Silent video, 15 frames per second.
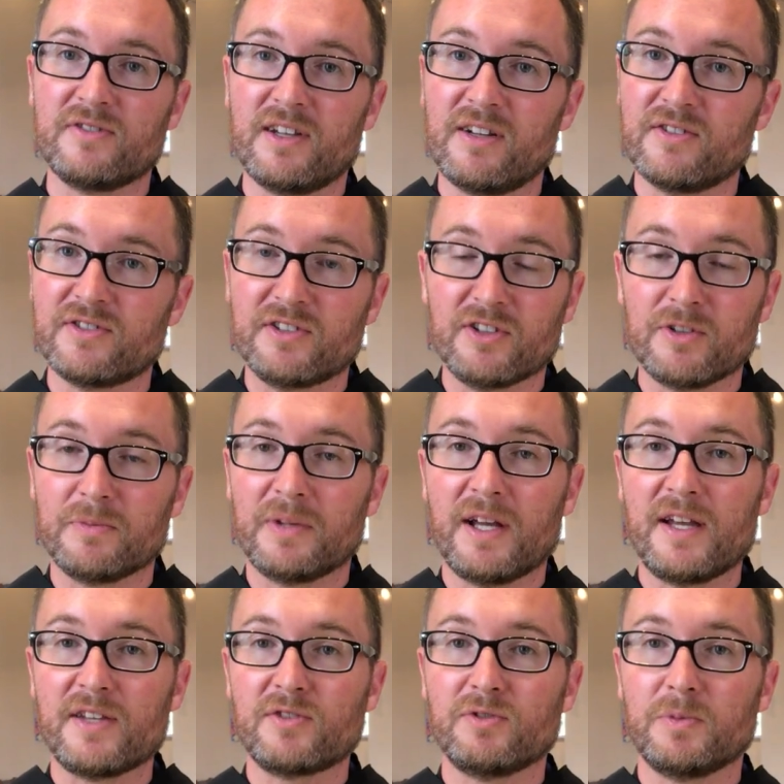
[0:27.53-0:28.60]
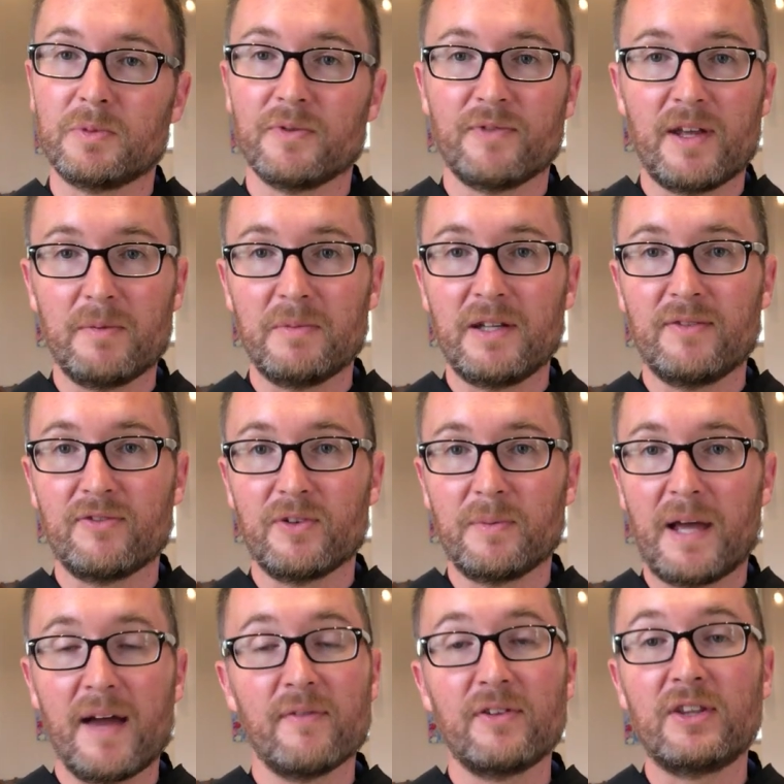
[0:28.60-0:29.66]
that are still in place will prevent me from
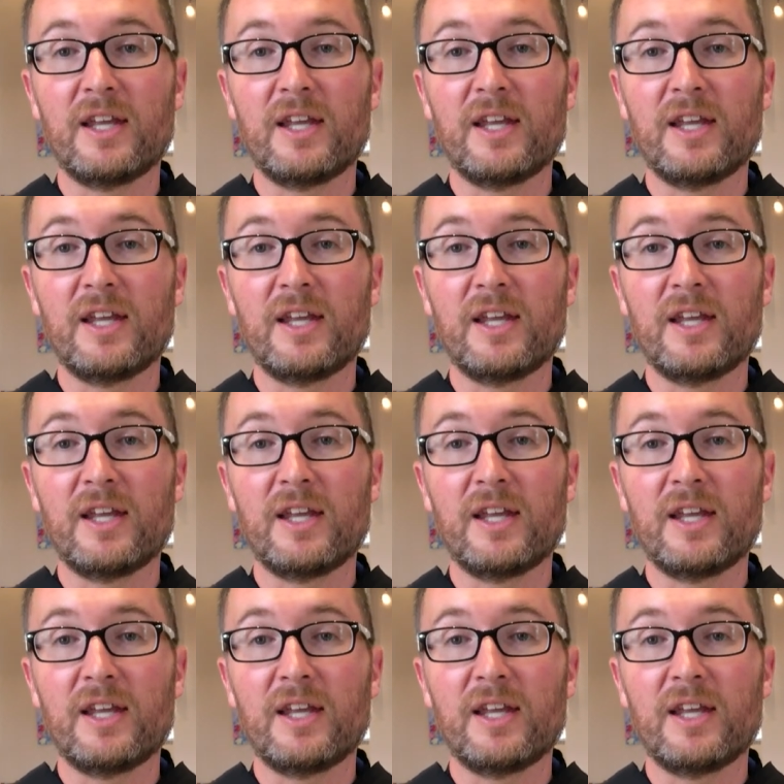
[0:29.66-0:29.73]
having